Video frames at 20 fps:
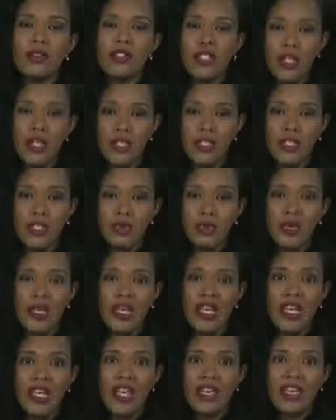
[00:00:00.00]
Judge
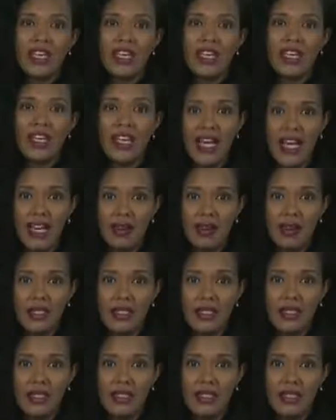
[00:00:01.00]
Miguel Angel
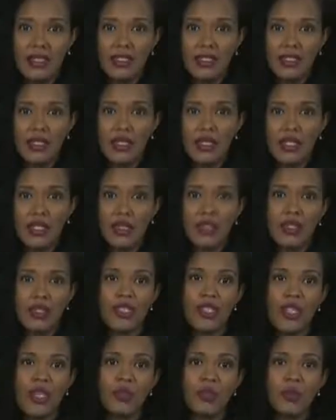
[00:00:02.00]
Galvez sent two
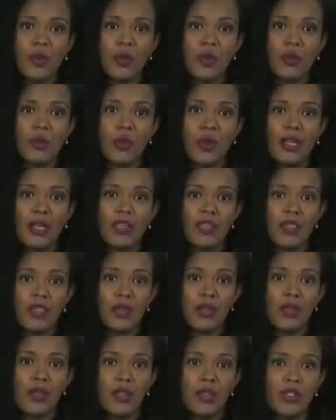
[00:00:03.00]
retired Guatemalan
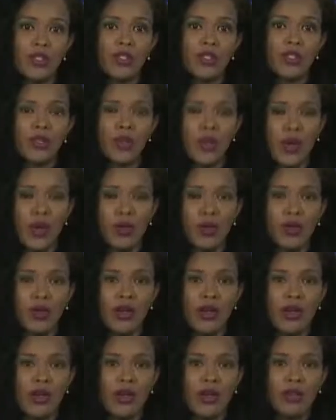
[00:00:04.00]
soldiers to
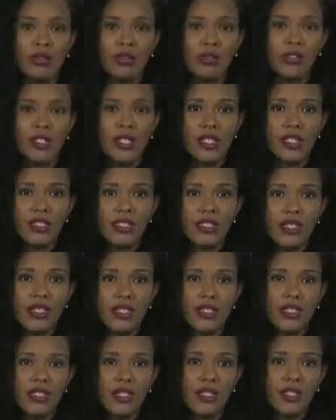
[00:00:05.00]
trial under
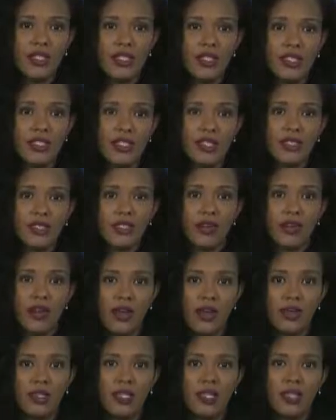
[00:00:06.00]
genocide charges and
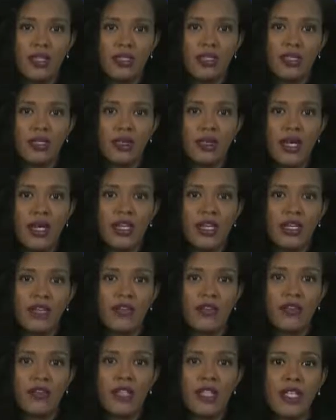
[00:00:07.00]
crimes against humanity
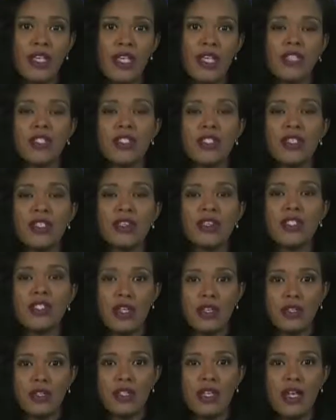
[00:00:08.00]
for the Ixil
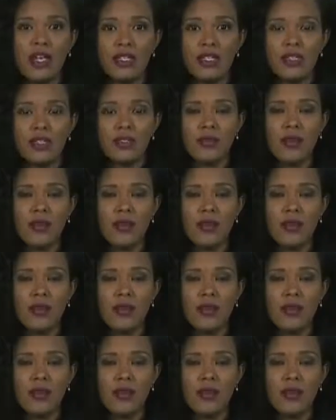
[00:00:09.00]
genocide.